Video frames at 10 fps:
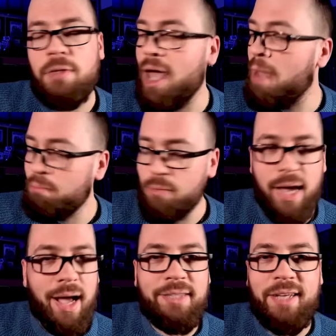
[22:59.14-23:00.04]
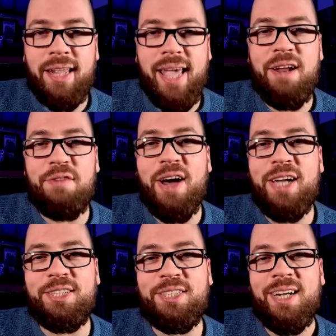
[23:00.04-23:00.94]
Yeah, I'll take that
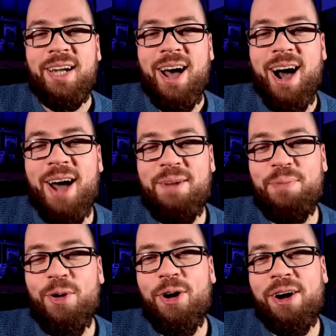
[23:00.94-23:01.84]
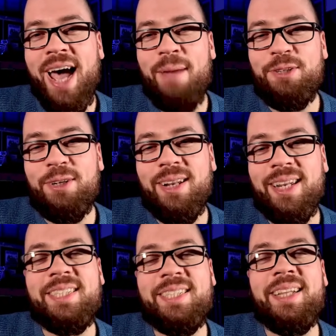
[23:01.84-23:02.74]
advice on board, Abdul.
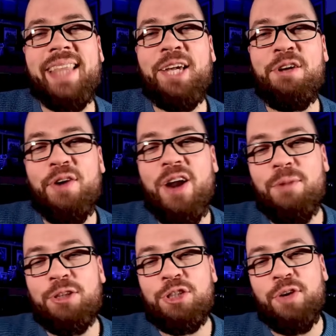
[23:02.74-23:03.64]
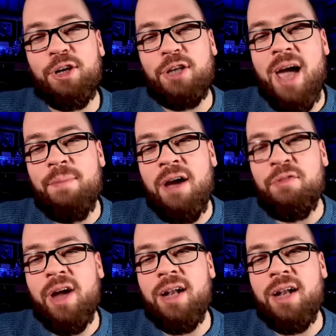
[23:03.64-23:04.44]
Listen, thank you very much for your time, my